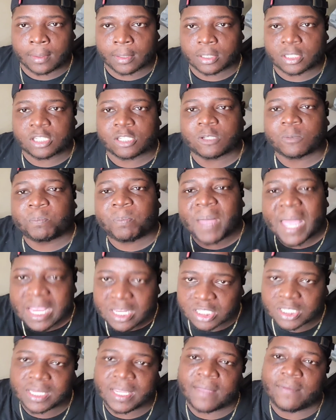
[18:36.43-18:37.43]

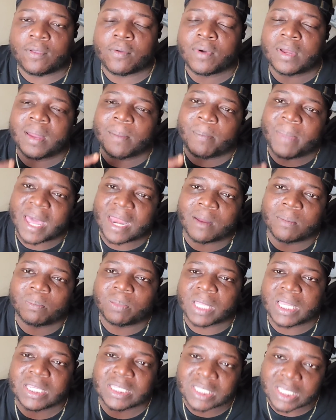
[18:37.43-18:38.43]
Especially if you want a better
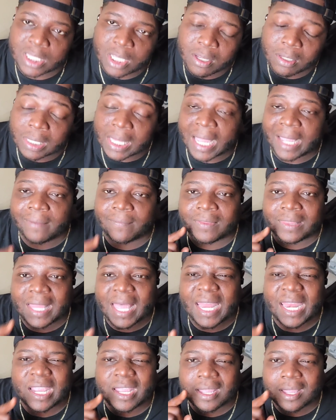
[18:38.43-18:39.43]
place in your life,
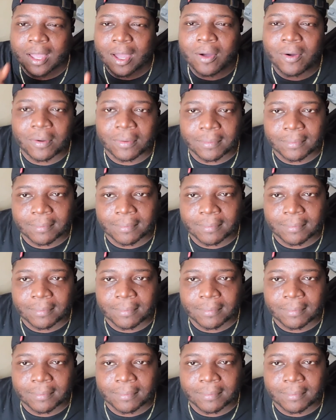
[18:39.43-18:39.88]
let it go.